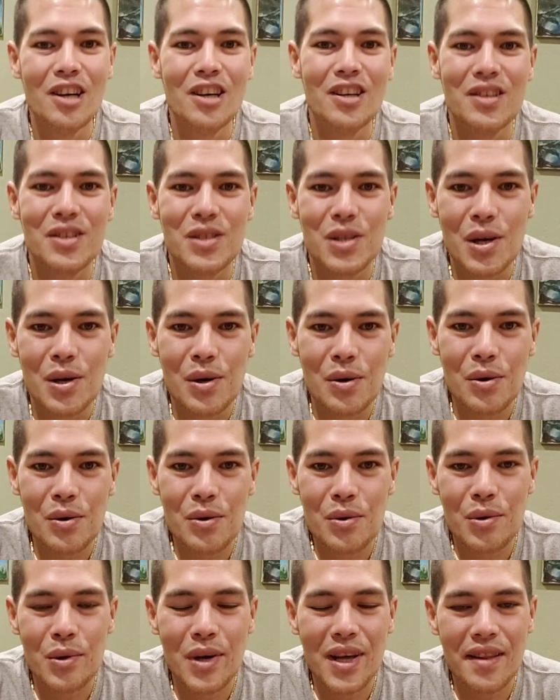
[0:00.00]

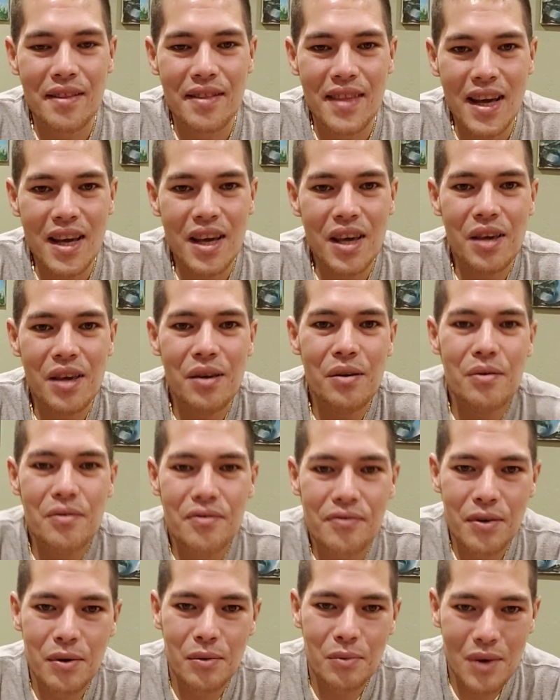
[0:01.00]
So thank you
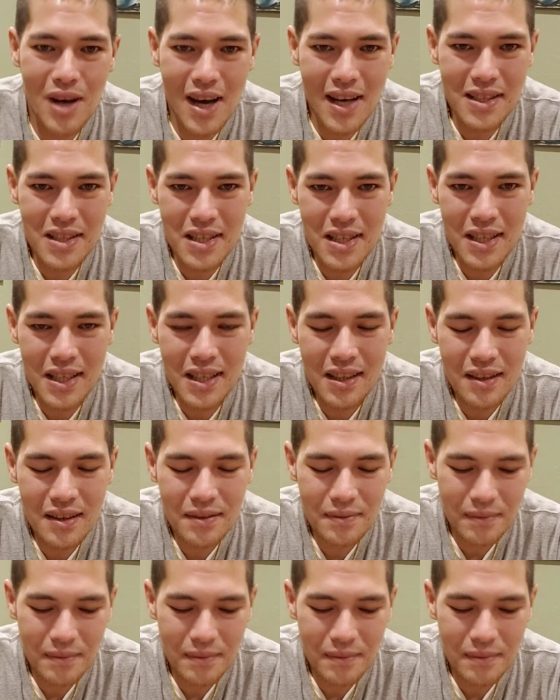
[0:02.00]
for watching.